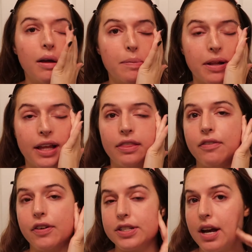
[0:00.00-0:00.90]
But like the
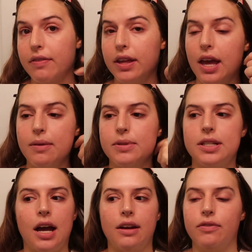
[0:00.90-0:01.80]
first half of the game was
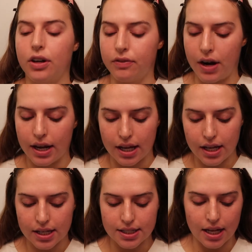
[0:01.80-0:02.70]
kind of nerve
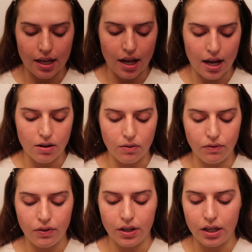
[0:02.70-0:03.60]
wracking because like I don't
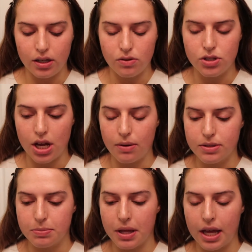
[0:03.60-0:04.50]
feel like UGA
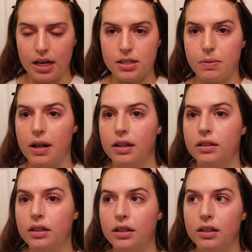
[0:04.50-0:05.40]
was playing as well
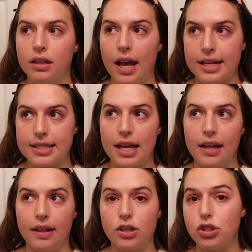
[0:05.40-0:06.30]
as
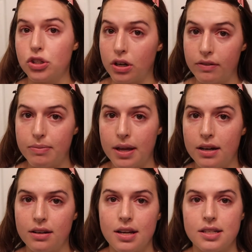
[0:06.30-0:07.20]
they like should have
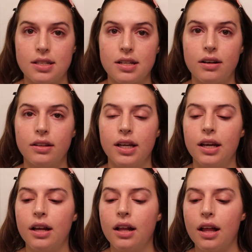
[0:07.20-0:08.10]
been necessarily.